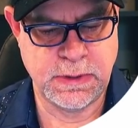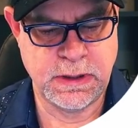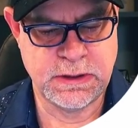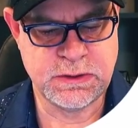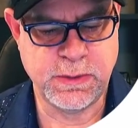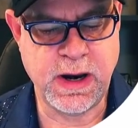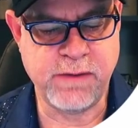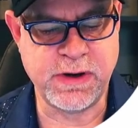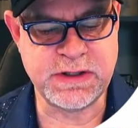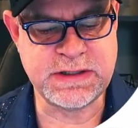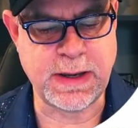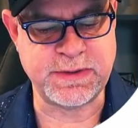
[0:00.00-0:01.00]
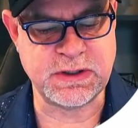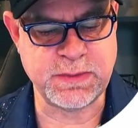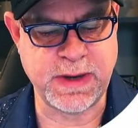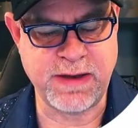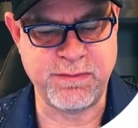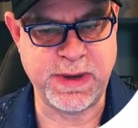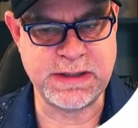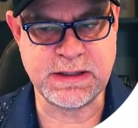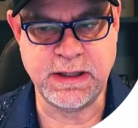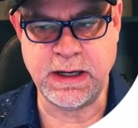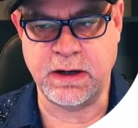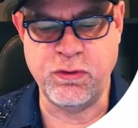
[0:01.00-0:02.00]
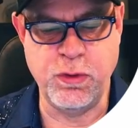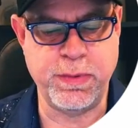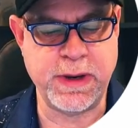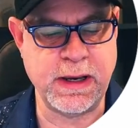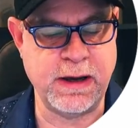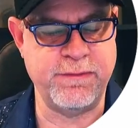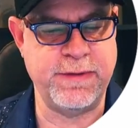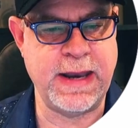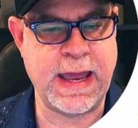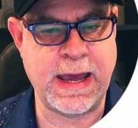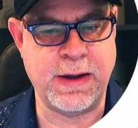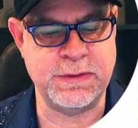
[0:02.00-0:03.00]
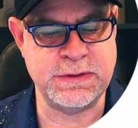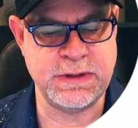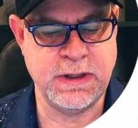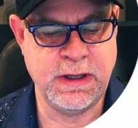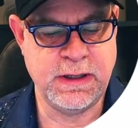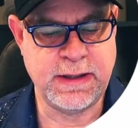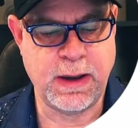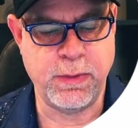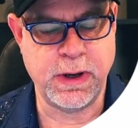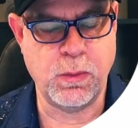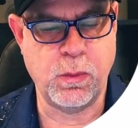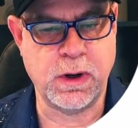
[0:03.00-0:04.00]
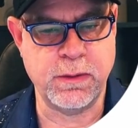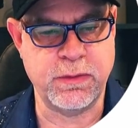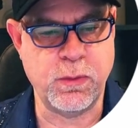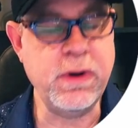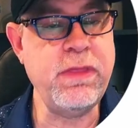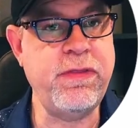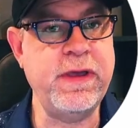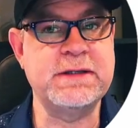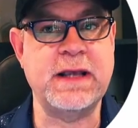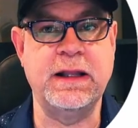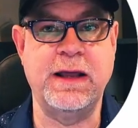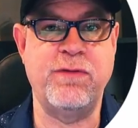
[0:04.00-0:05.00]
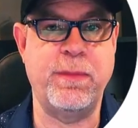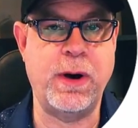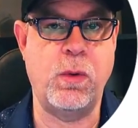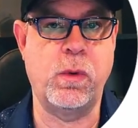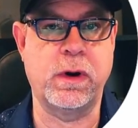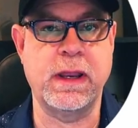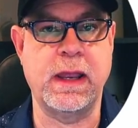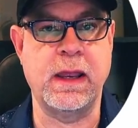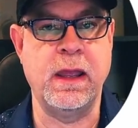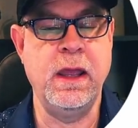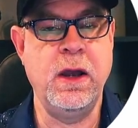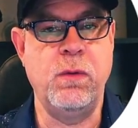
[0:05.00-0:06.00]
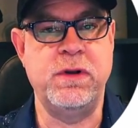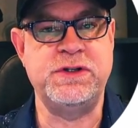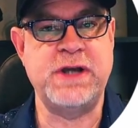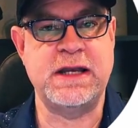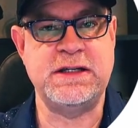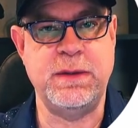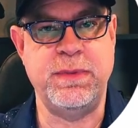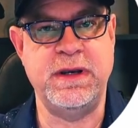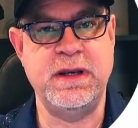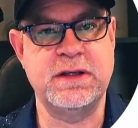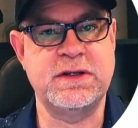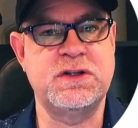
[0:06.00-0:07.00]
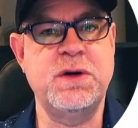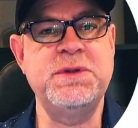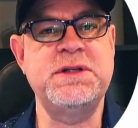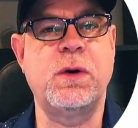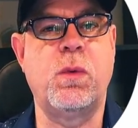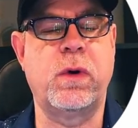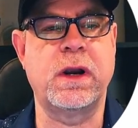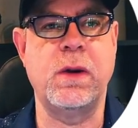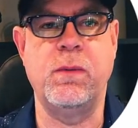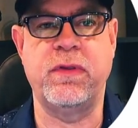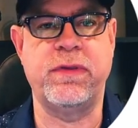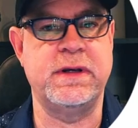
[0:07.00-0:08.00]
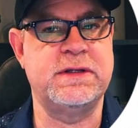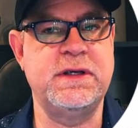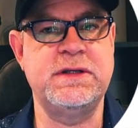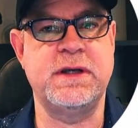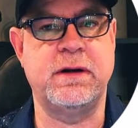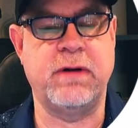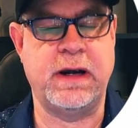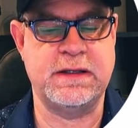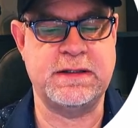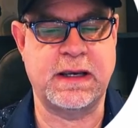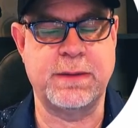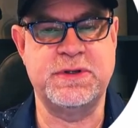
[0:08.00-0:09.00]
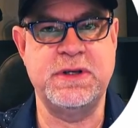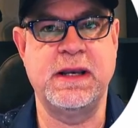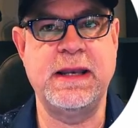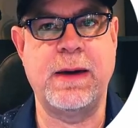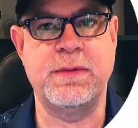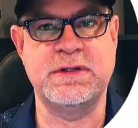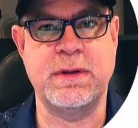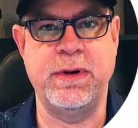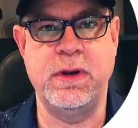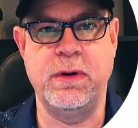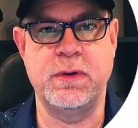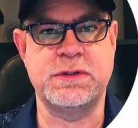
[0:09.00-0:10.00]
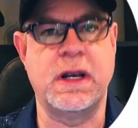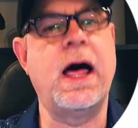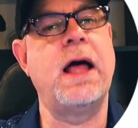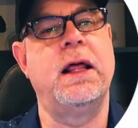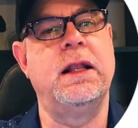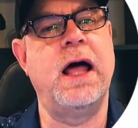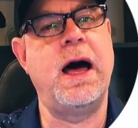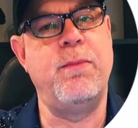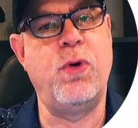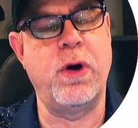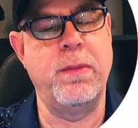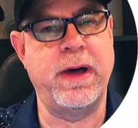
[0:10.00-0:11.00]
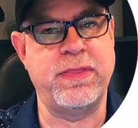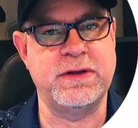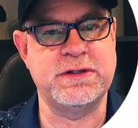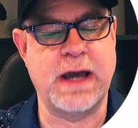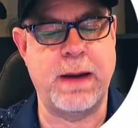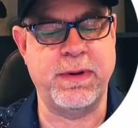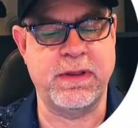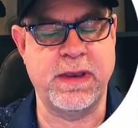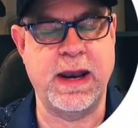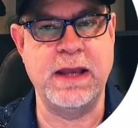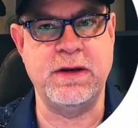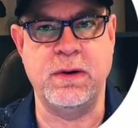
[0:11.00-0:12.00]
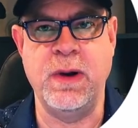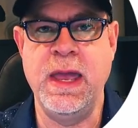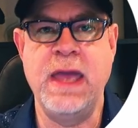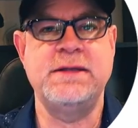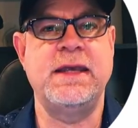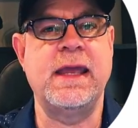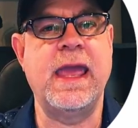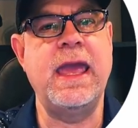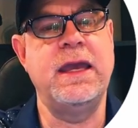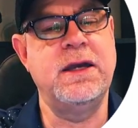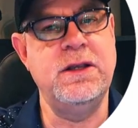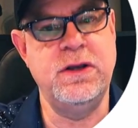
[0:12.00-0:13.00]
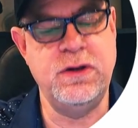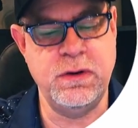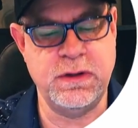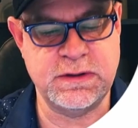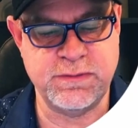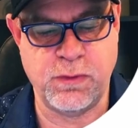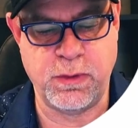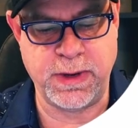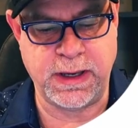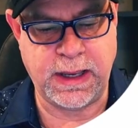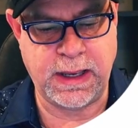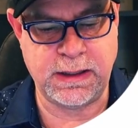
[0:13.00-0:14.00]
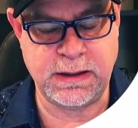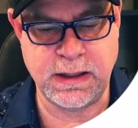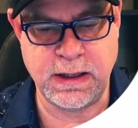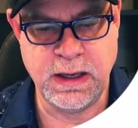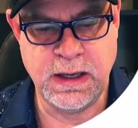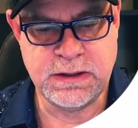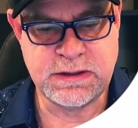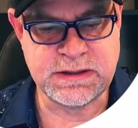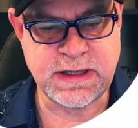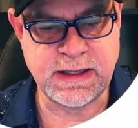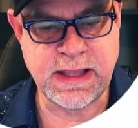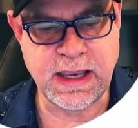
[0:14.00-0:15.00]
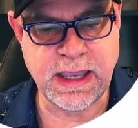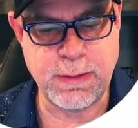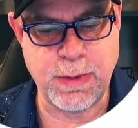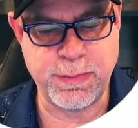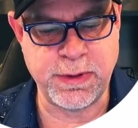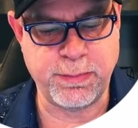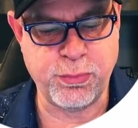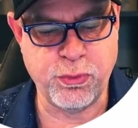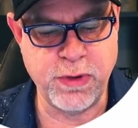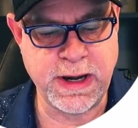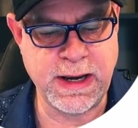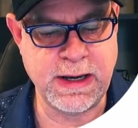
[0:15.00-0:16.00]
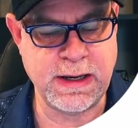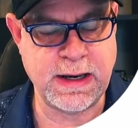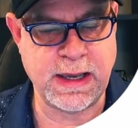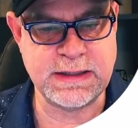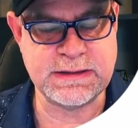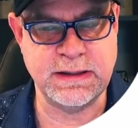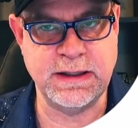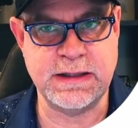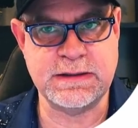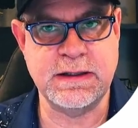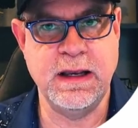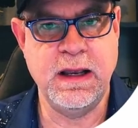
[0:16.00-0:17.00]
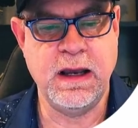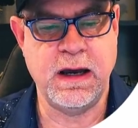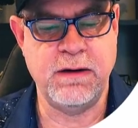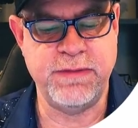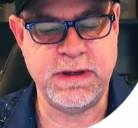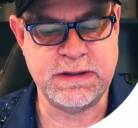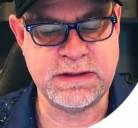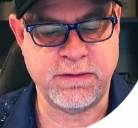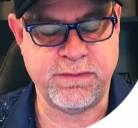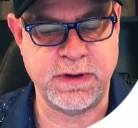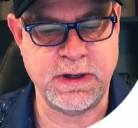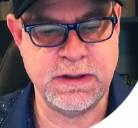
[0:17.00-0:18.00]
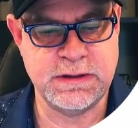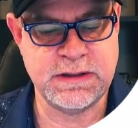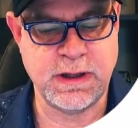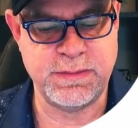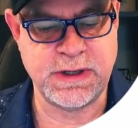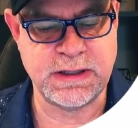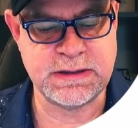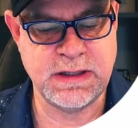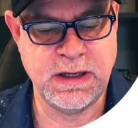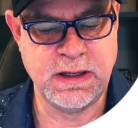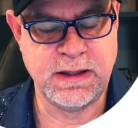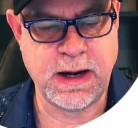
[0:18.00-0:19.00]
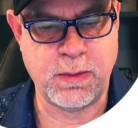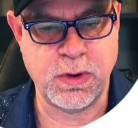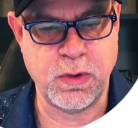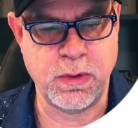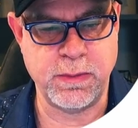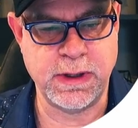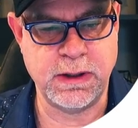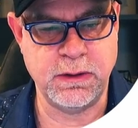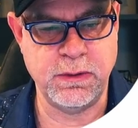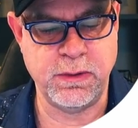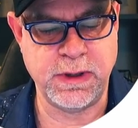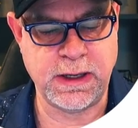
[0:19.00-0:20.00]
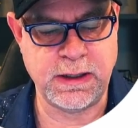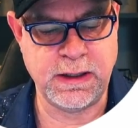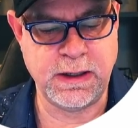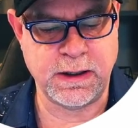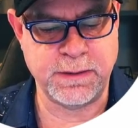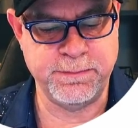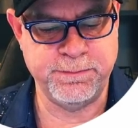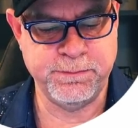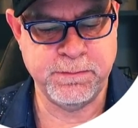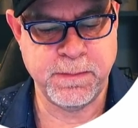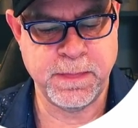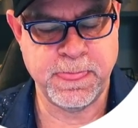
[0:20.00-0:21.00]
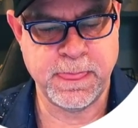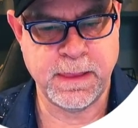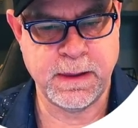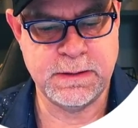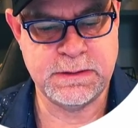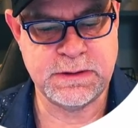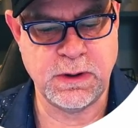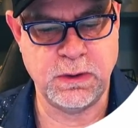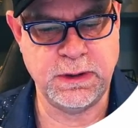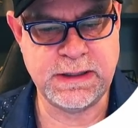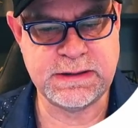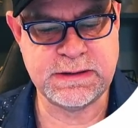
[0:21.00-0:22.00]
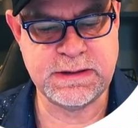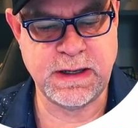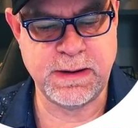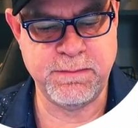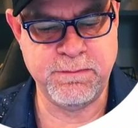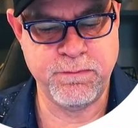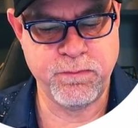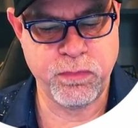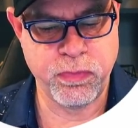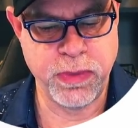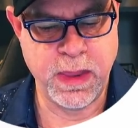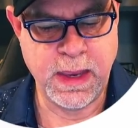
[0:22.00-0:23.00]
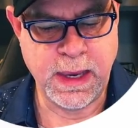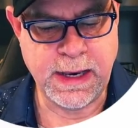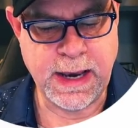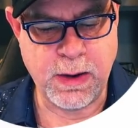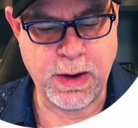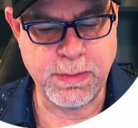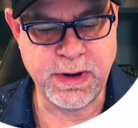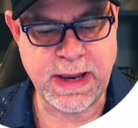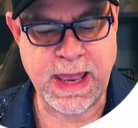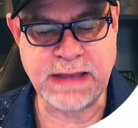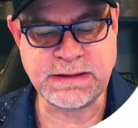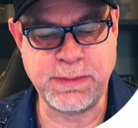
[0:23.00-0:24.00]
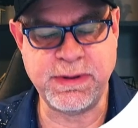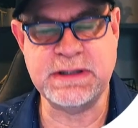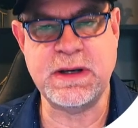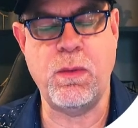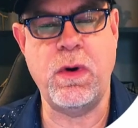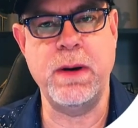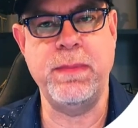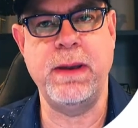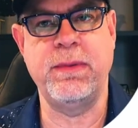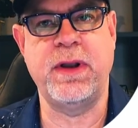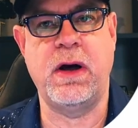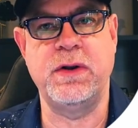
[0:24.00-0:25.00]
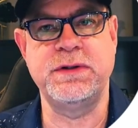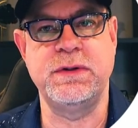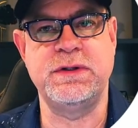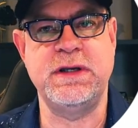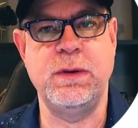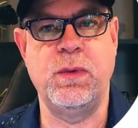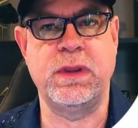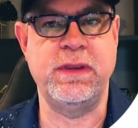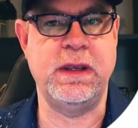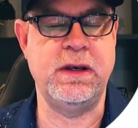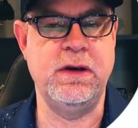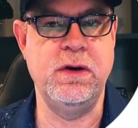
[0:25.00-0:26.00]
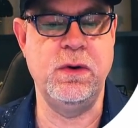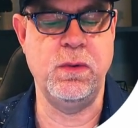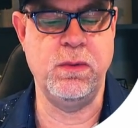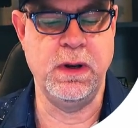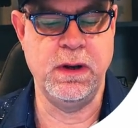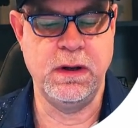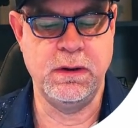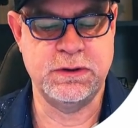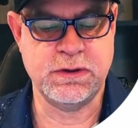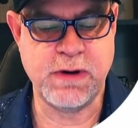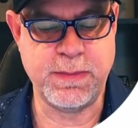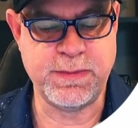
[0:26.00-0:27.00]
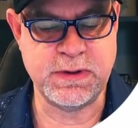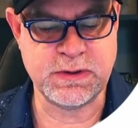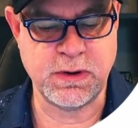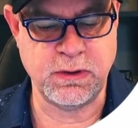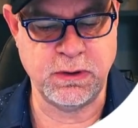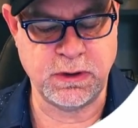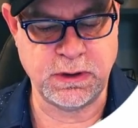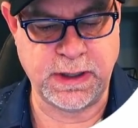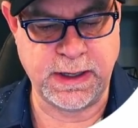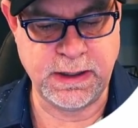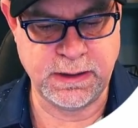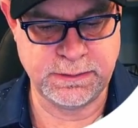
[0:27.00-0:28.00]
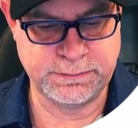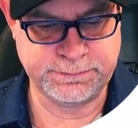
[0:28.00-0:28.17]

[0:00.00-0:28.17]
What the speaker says: So we have our subjects. We have basically a grouping of nouns that we can work with. One of the things I love about working with ChatGPT is it's almost like working with an assistant, right? It's like I'm sitting down with somebody who knows a lot more about this topic than I do, saying, hey, can you do for me? And just like that, came up with a pretty nice list of these different subjects that we're going to include in here. So let's, and now I'm going to ask it because I want to be able to also see what the new script is going to look like.